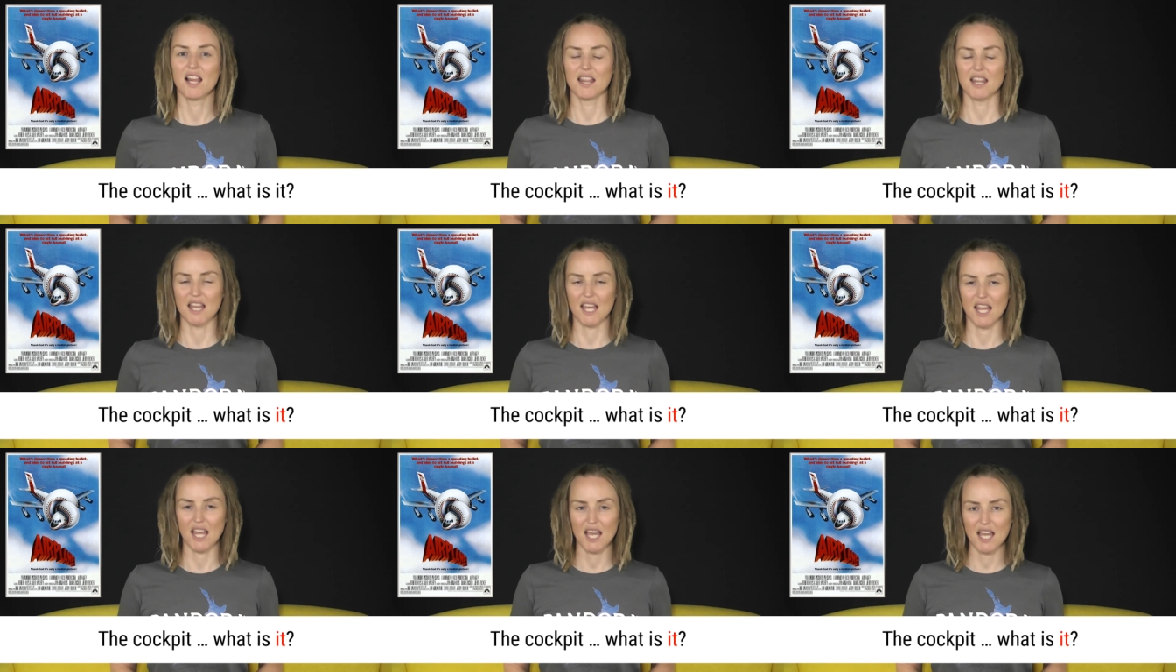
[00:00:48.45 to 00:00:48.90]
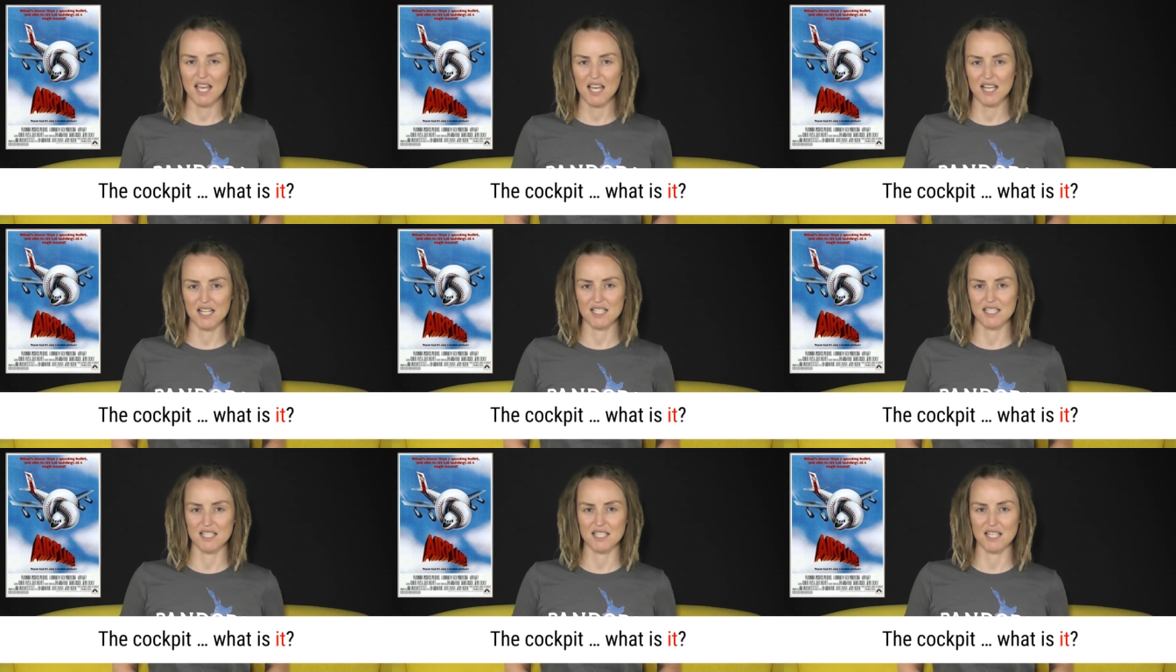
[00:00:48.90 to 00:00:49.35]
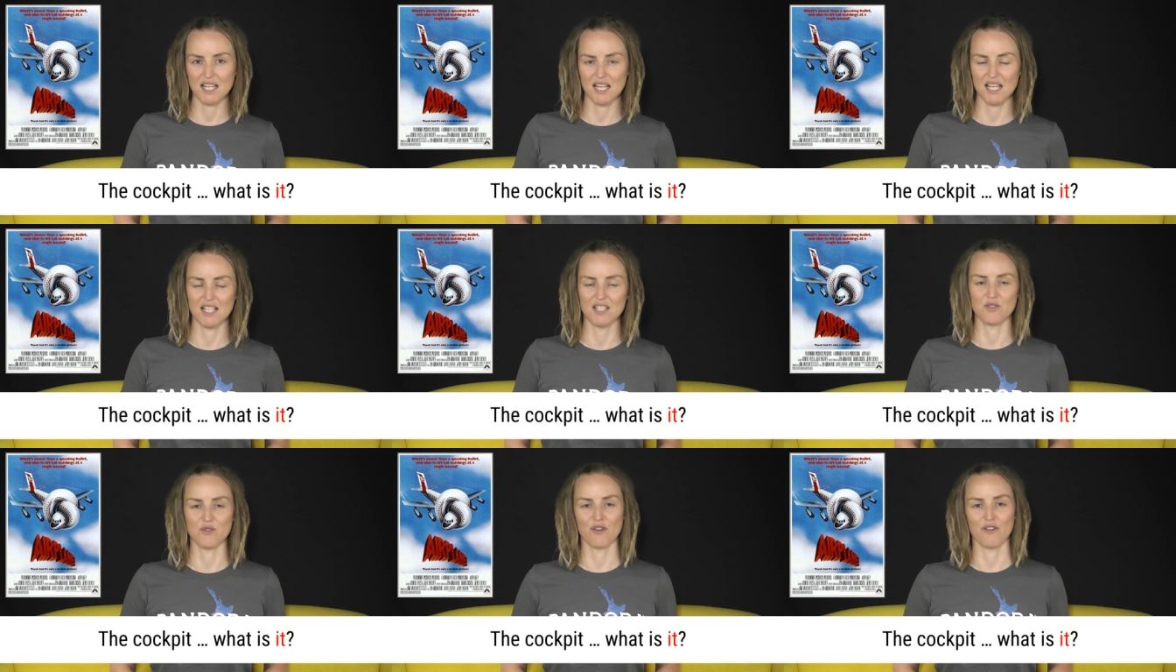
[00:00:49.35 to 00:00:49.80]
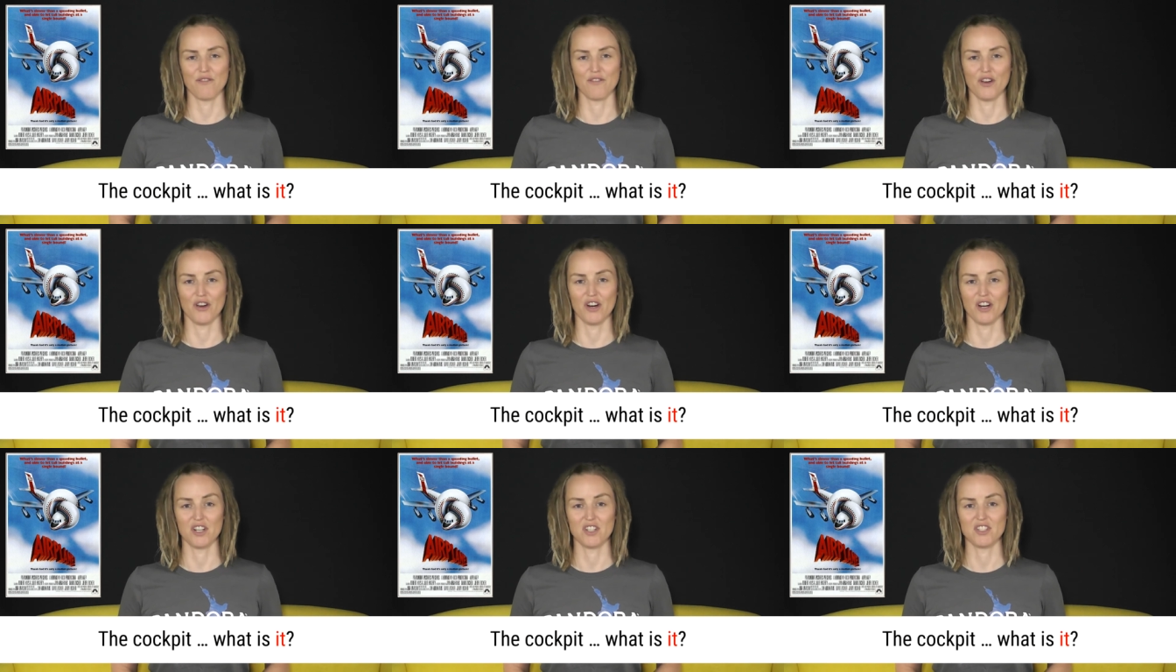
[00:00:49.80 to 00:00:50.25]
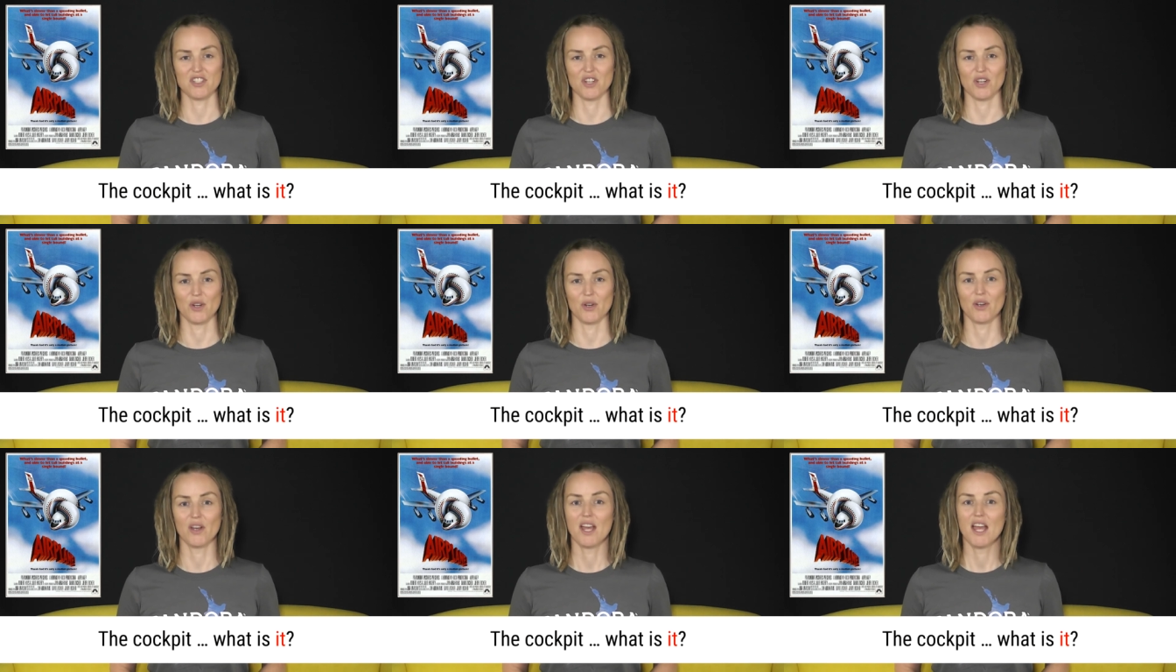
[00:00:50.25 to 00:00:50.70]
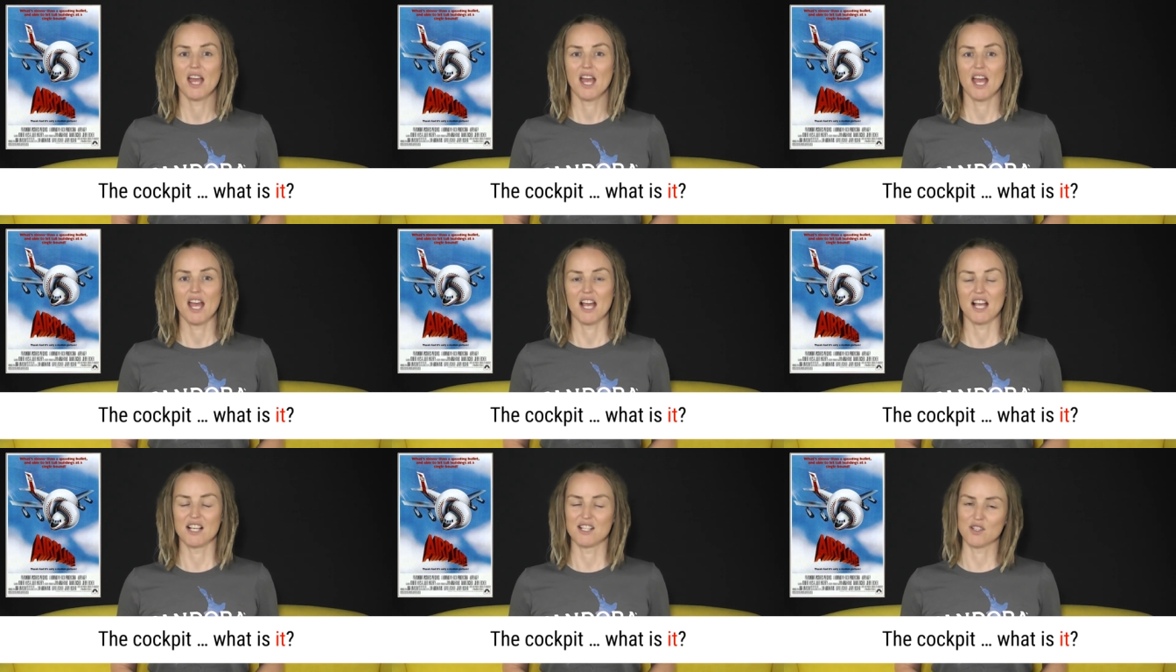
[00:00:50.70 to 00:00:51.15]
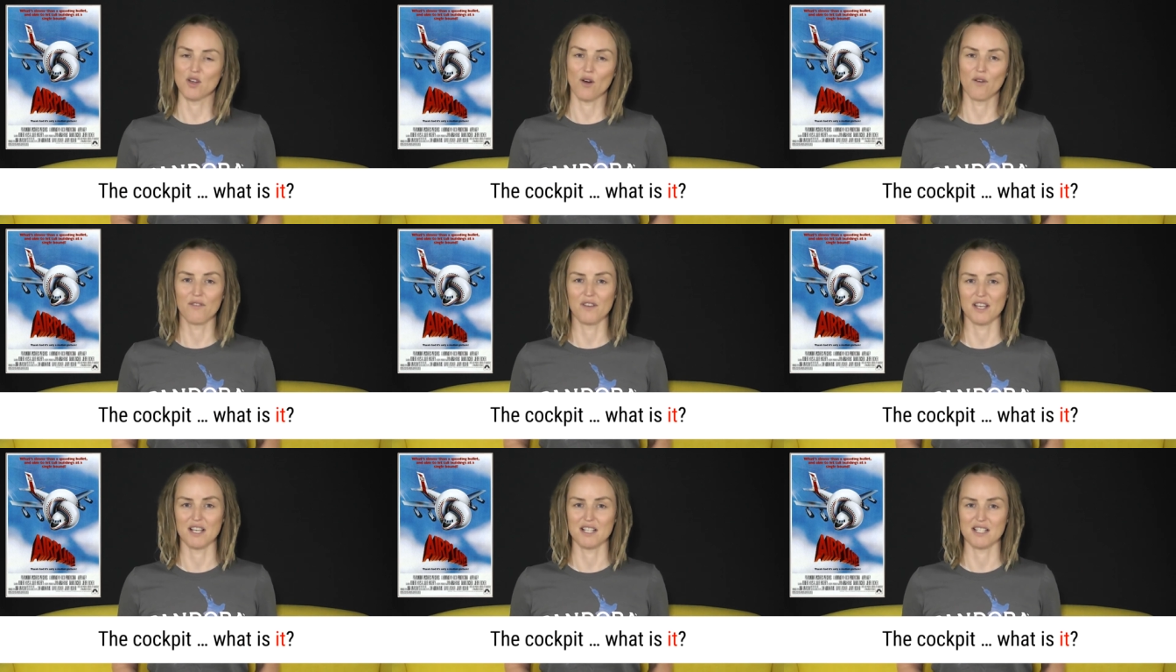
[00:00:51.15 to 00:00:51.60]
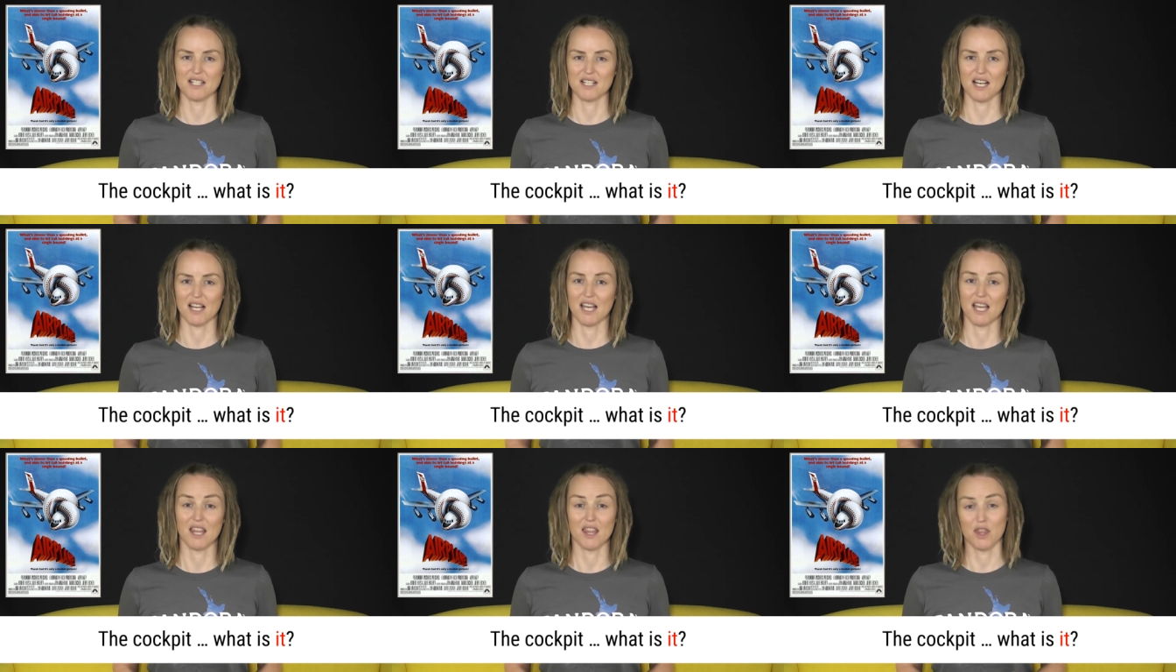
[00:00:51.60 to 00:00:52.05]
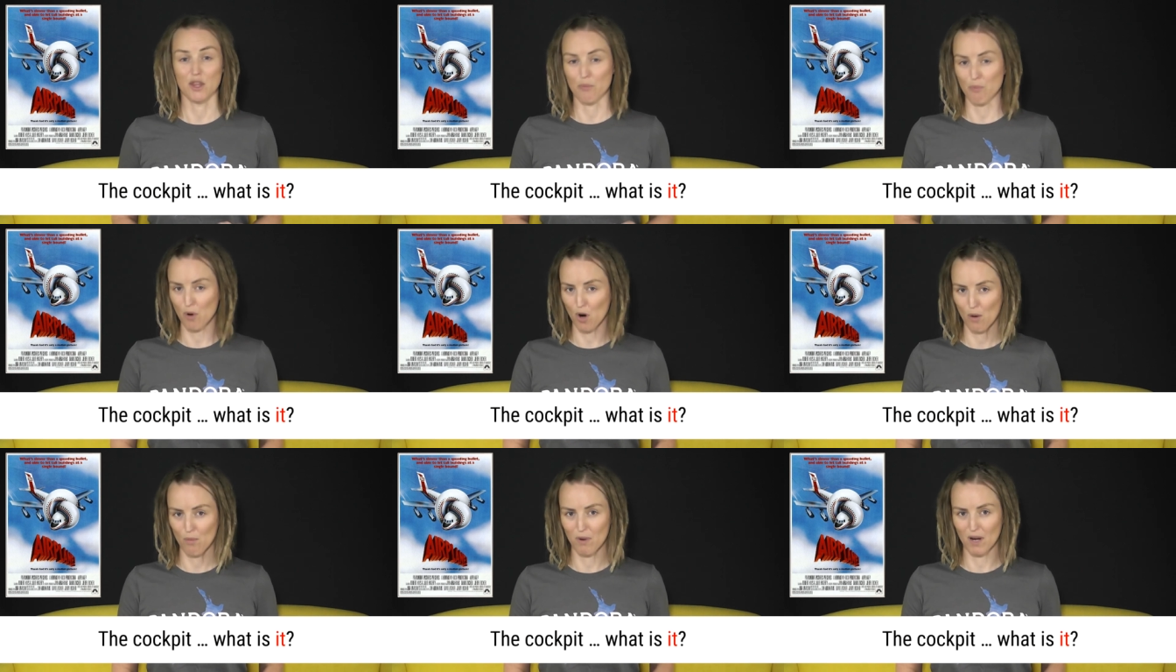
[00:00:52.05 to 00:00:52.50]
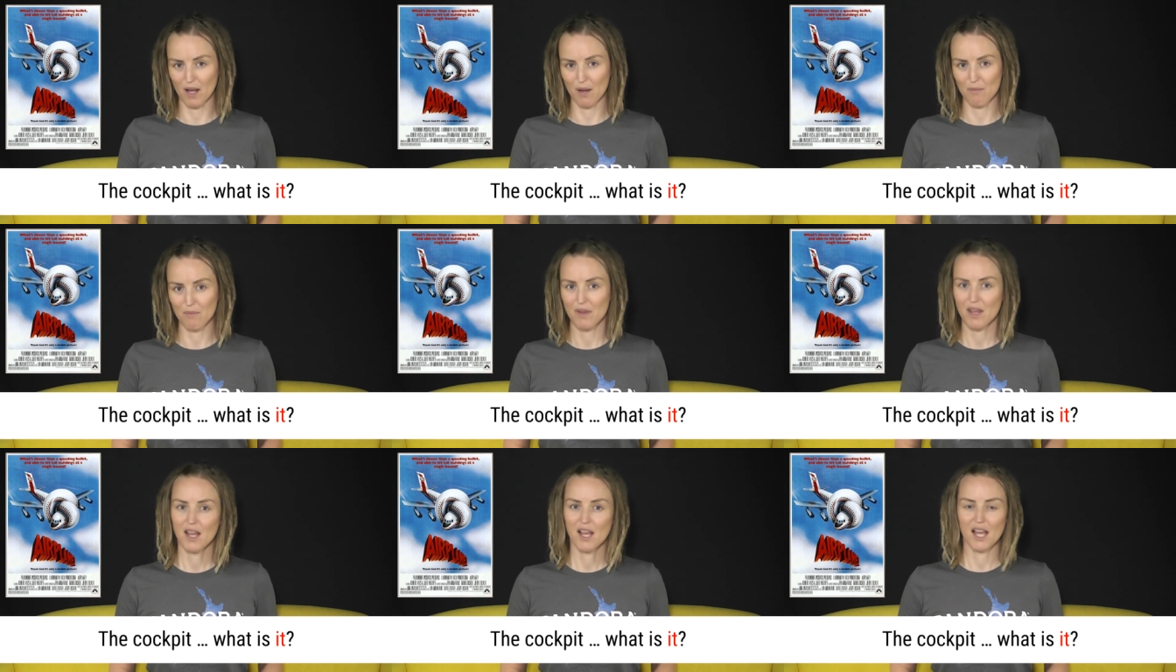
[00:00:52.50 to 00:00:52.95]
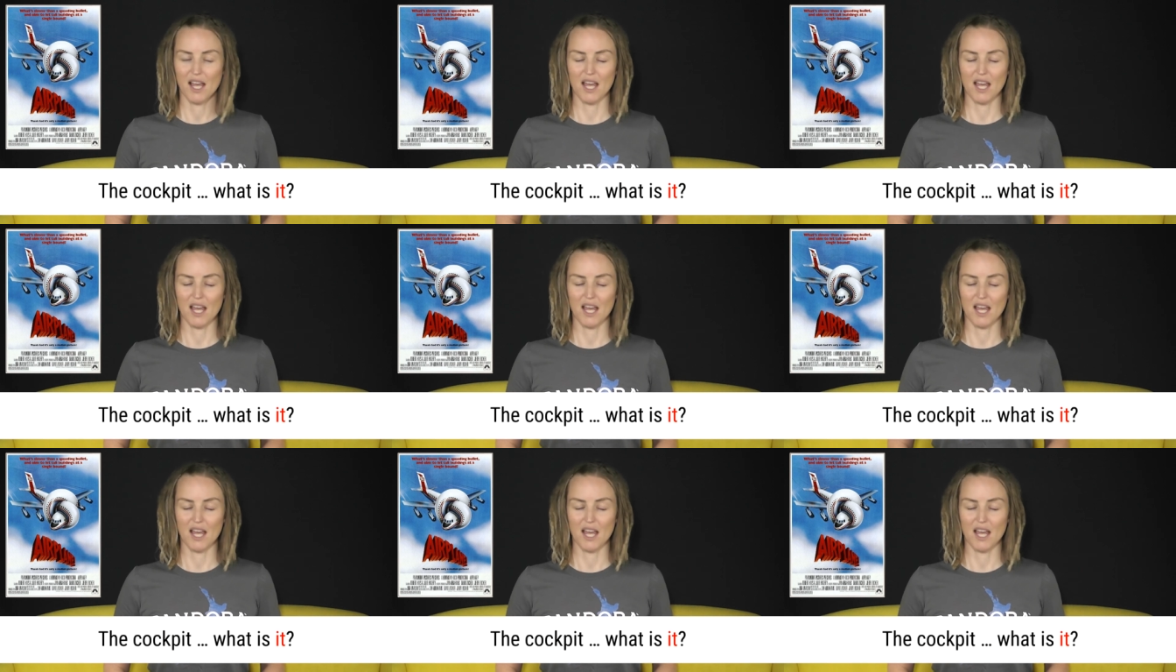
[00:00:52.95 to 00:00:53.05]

the "it" he's referring to is obviously the problem.